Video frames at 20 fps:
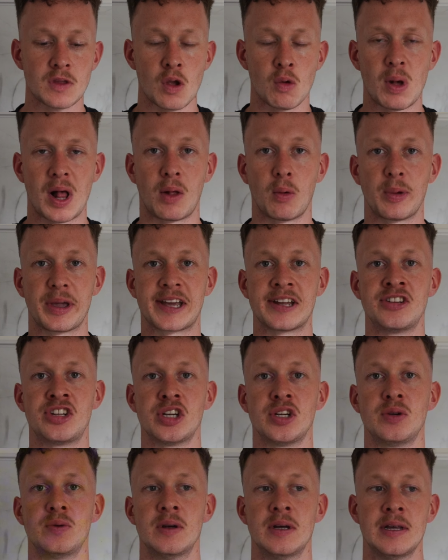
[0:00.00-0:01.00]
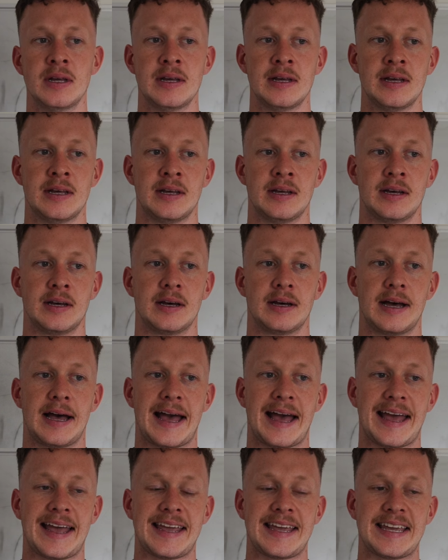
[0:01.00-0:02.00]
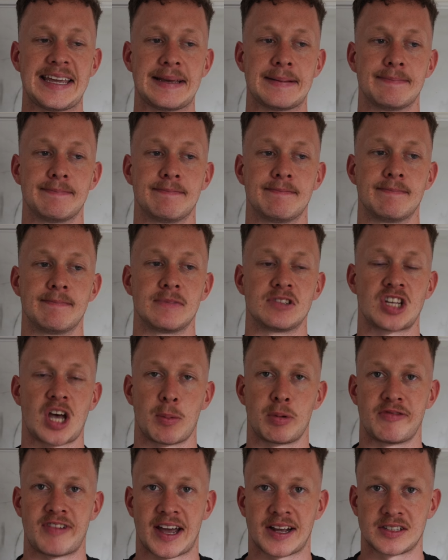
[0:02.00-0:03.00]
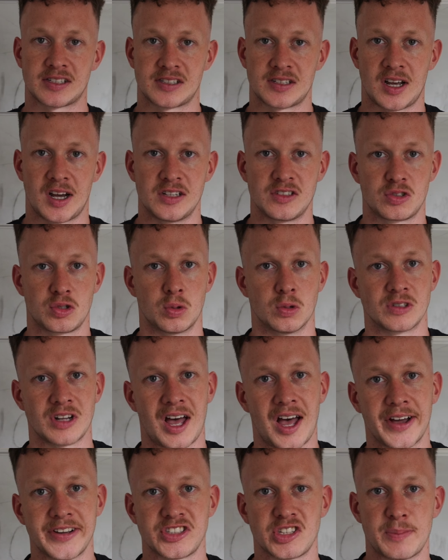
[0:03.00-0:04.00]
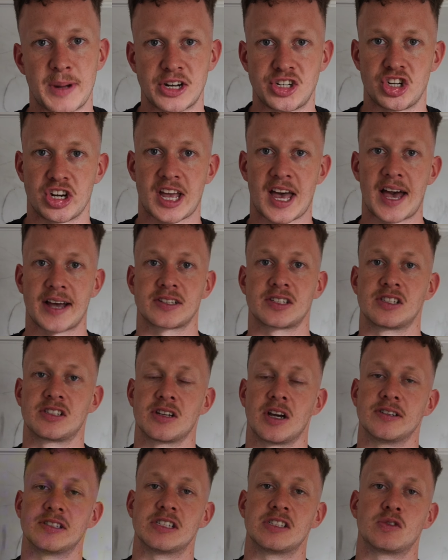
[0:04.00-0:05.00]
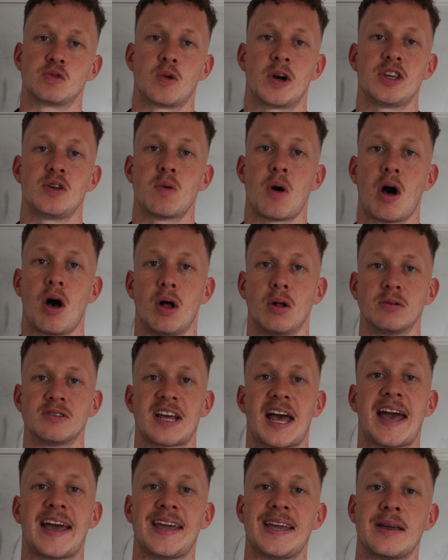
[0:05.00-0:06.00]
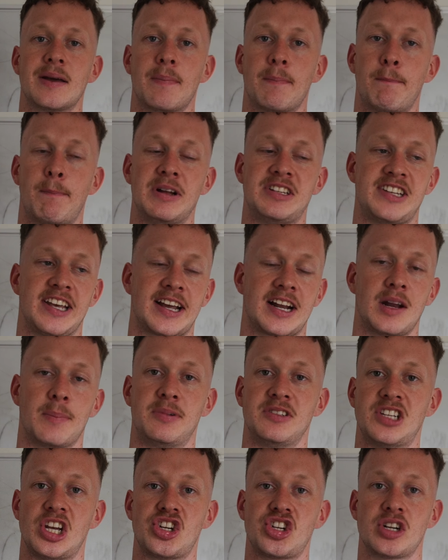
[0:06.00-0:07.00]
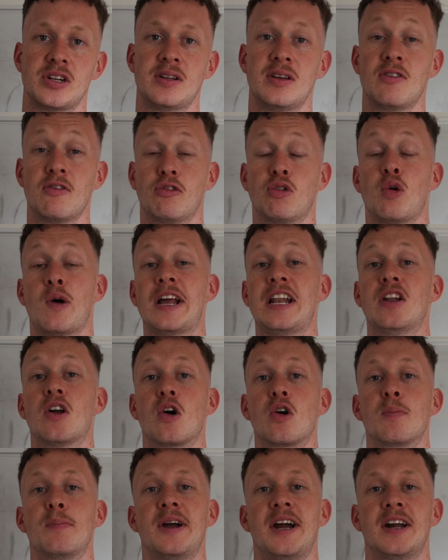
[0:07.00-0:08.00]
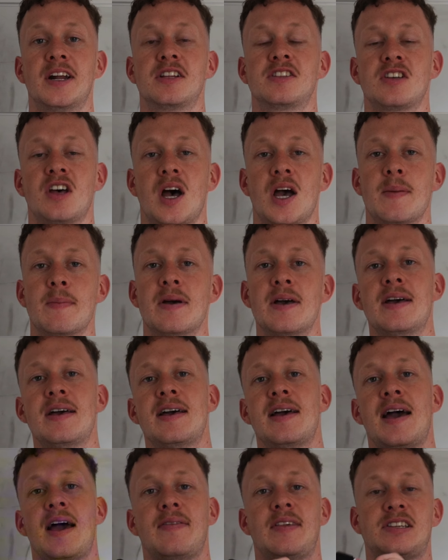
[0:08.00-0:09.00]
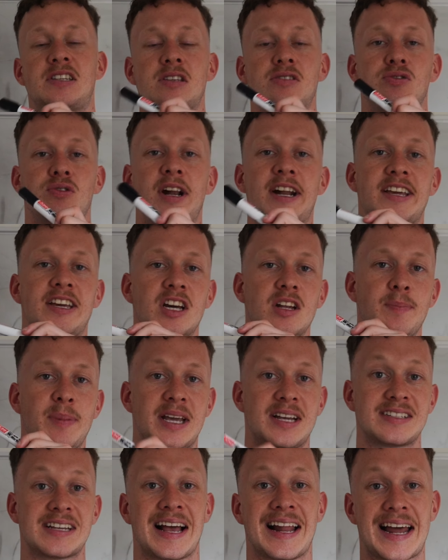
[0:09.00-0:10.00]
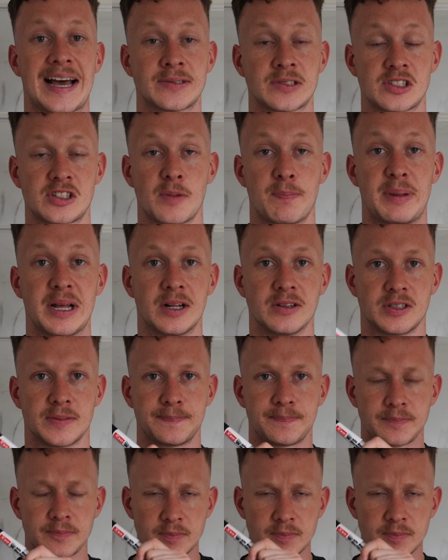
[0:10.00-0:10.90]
Well, we can do a type of exercise called isometric exercises, where you hold a particular position for a long period of time. This is really good because it allows us to build